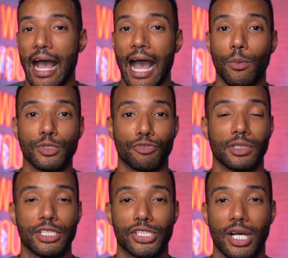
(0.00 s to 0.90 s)
I was
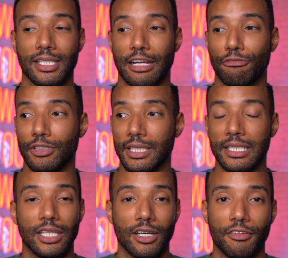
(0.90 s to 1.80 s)
really shocked. I
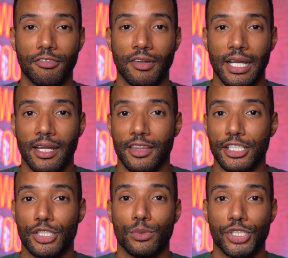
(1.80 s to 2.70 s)
really love the
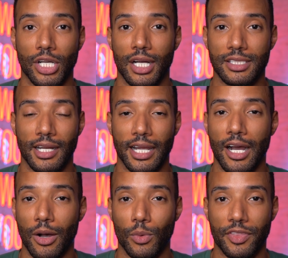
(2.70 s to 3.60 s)
2 shots that I
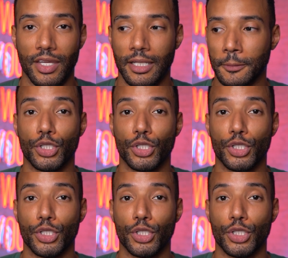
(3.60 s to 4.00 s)
got with it.